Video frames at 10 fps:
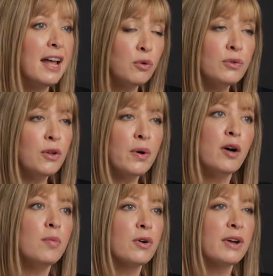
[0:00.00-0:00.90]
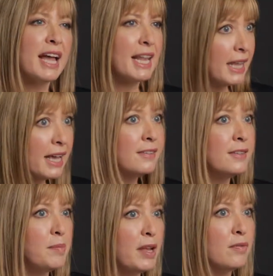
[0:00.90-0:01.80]
and also help create
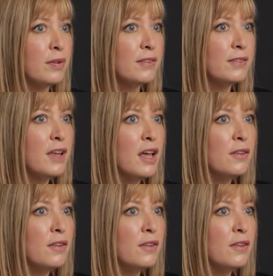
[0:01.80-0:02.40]
legacy benefits,